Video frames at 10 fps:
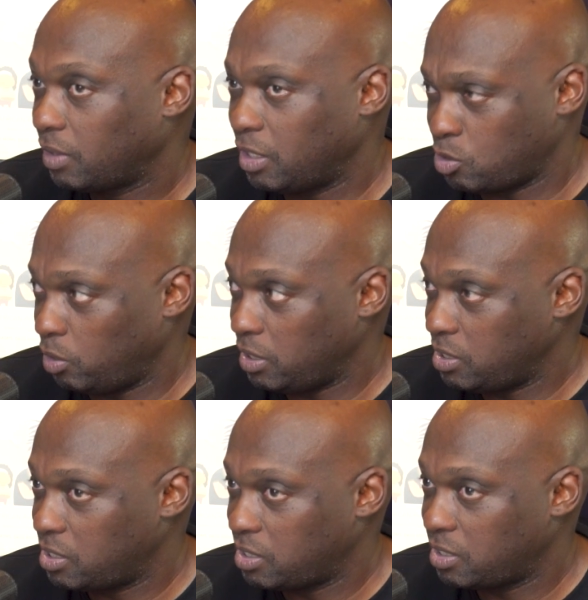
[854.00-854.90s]
A
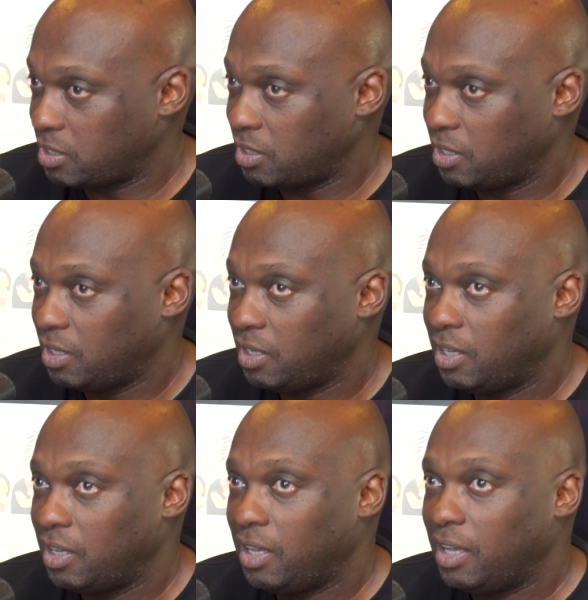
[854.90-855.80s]
solace.
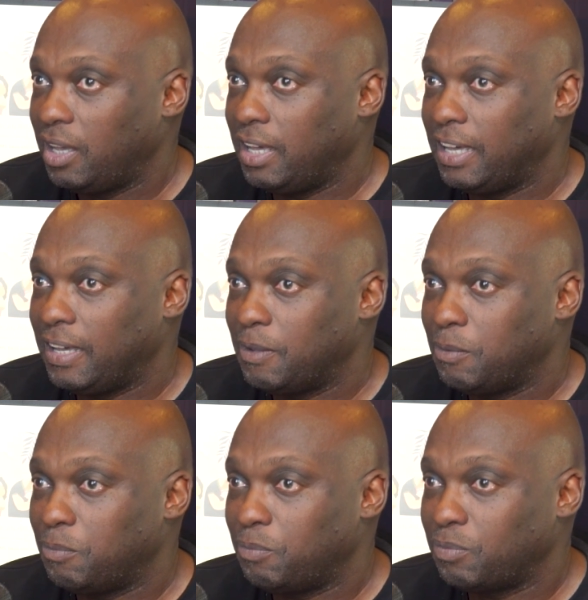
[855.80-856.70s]

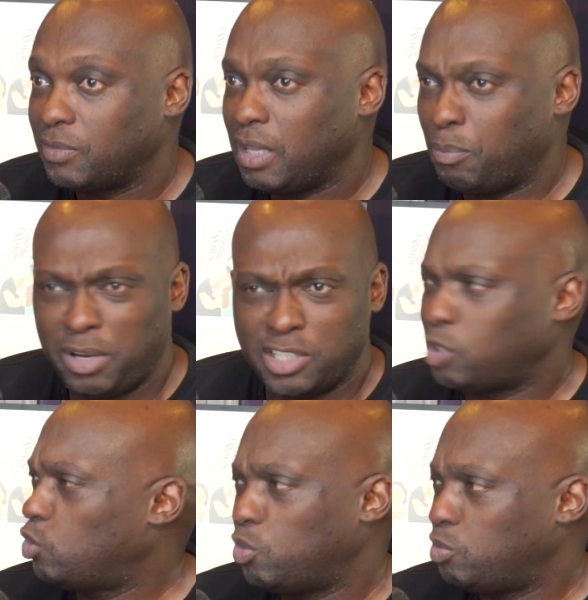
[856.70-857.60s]
A pleasure
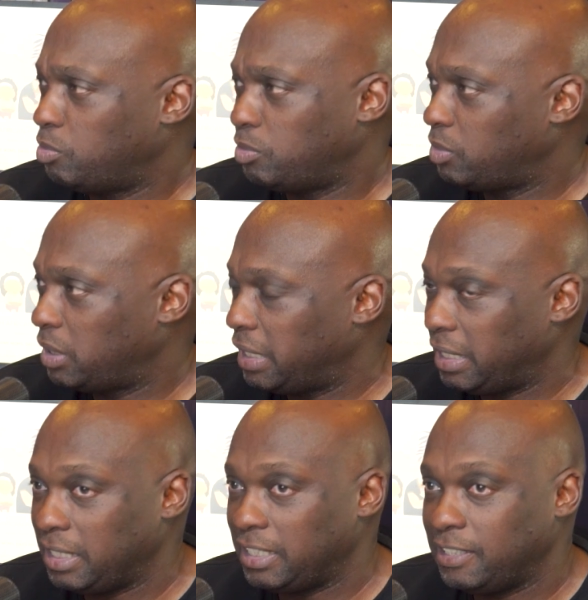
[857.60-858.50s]
dome.
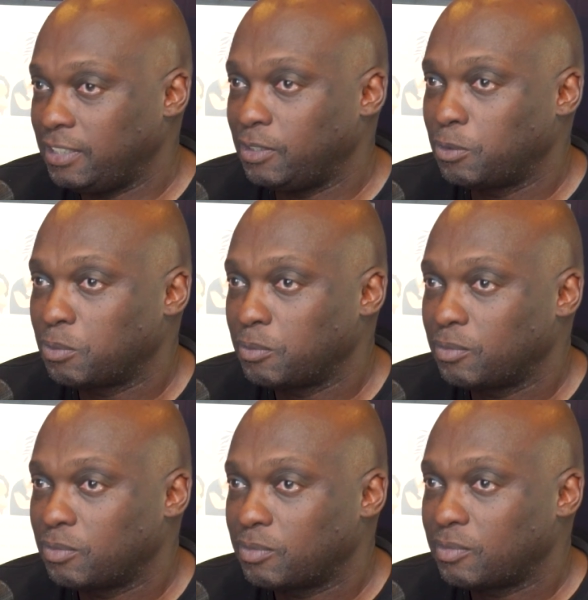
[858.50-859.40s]
A
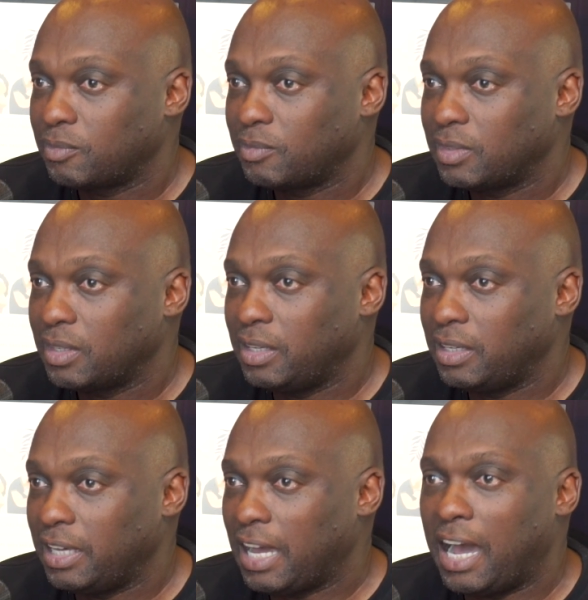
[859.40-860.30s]

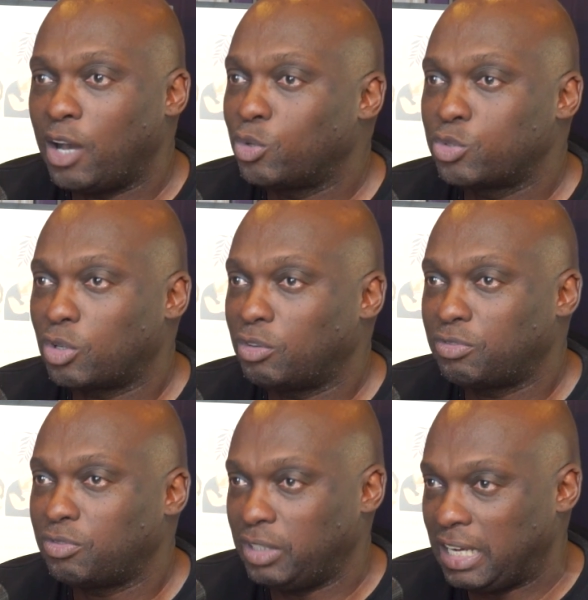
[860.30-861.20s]
house
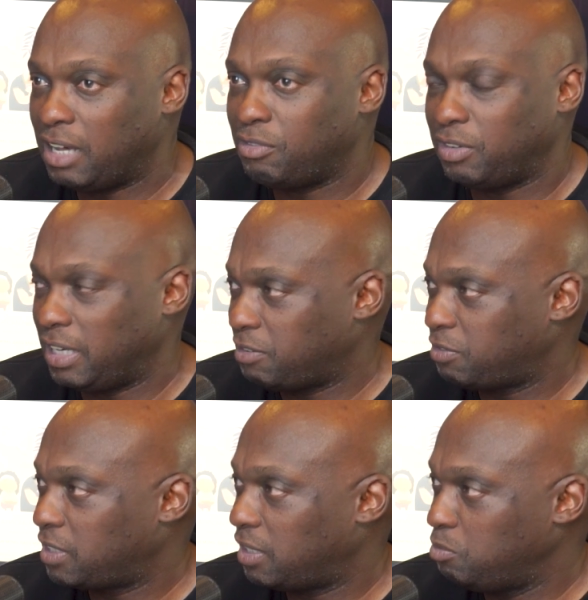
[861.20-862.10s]
of love,
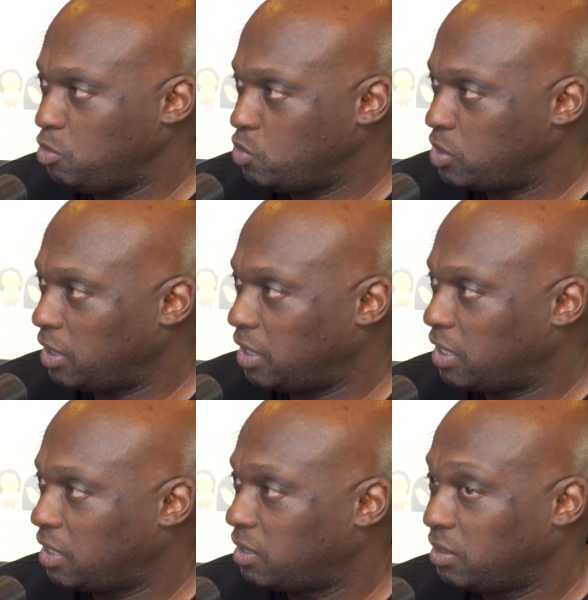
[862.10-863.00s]
laughter, music,